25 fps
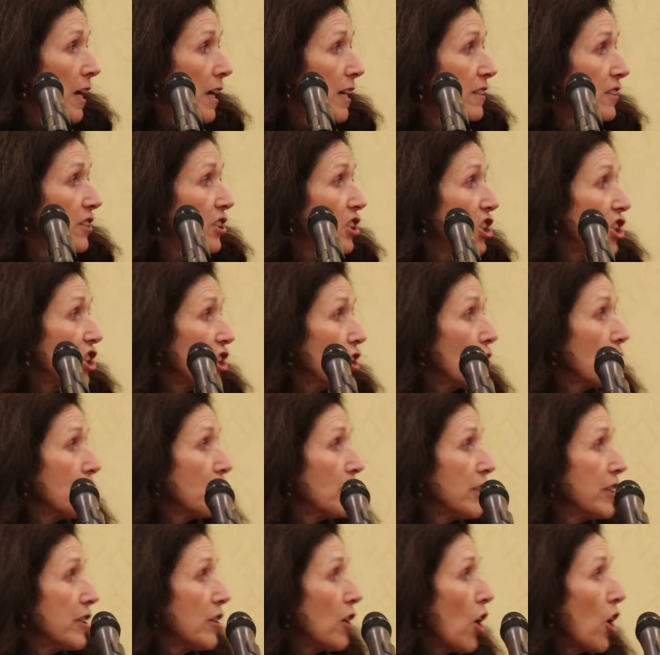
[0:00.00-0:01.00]
is
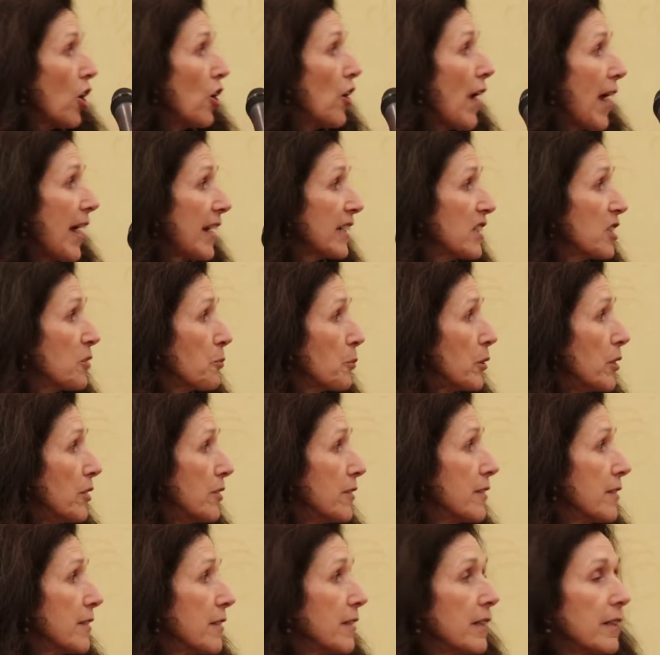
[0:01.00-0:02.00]
children are
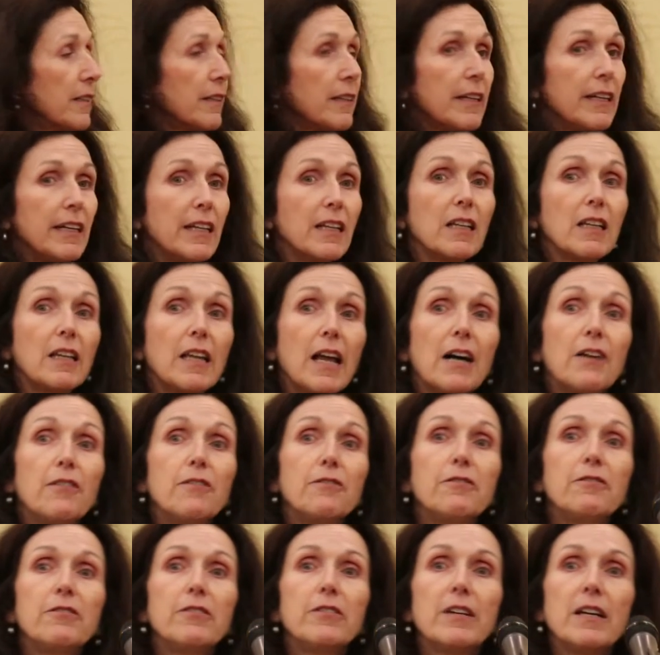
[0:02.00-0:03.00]
experts in
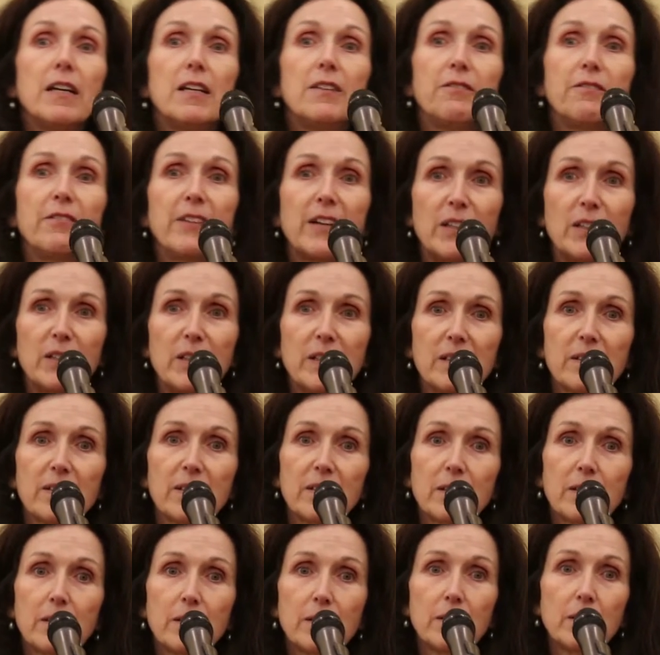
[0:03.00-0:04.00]
love and
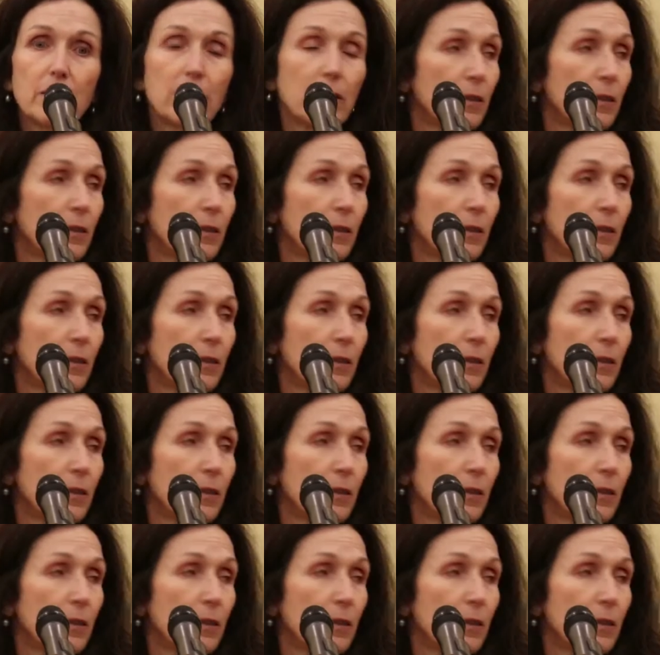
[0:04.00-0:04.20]
fairness.